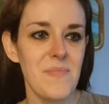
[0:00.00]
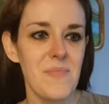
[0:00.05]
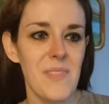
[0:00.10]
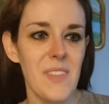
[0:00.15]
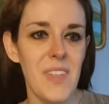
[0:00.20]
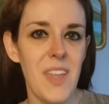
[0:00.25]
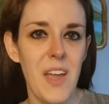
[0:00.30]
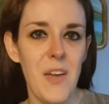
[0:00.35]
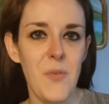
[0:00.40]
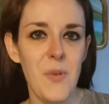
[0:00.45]

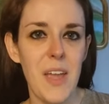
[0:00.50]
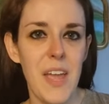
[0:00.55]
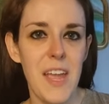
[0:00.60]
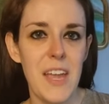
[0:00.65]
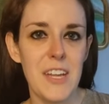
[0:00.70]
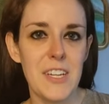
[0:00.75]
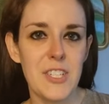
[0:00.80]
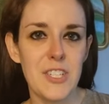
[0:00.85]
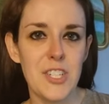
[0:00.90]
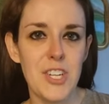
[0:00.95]

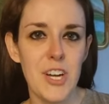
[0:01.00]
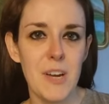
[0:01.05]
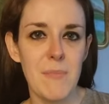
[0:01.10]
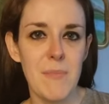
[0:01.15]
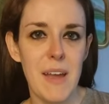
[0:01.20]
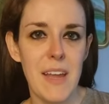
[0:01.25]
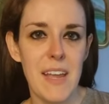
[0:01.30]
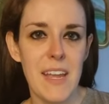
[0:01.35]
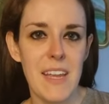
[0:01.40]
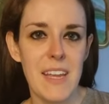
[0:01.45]
Okay,
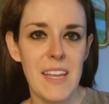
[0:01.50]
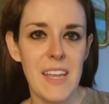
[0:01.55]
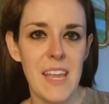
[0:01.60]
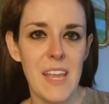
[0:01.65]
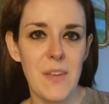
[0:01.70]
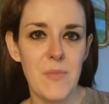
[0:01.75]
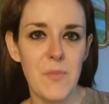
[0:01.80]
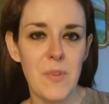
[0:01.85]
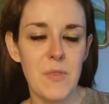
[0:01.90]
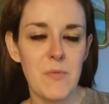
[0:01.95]
Jeremiah,
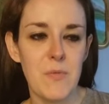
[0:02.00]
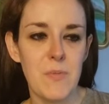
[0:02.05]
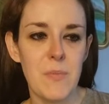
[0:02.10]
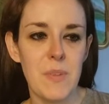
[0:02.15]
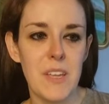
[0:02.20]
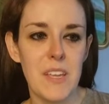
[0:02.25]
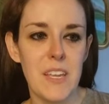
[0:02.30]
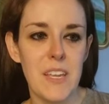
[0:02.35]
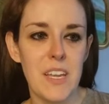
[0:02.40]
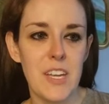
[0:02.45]
and we will
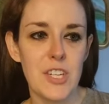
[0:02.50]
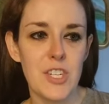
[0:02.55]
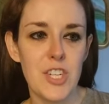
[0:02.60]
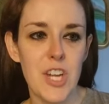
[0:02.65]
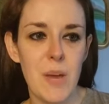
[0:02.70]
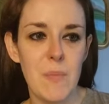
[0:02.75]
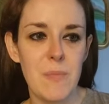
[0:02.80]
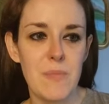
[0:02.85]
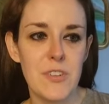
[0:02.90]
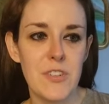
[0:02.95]
be at
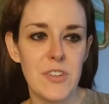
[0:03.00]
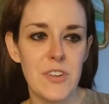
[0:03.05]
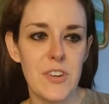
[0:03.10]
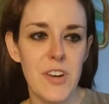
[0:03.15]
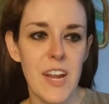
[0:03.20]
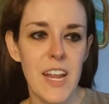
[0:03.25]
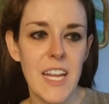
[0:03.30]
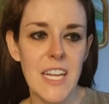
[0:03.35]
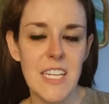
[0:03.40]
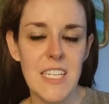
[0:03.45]

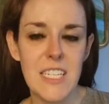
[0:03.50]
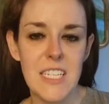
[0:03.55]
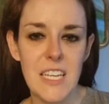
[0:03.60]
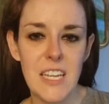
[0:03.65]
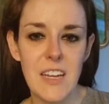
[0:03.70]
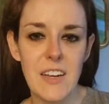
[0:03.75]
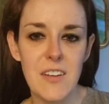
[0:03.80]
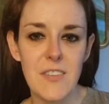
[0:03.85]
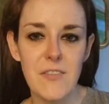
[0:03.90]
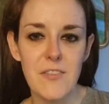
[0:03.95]
chapter 18,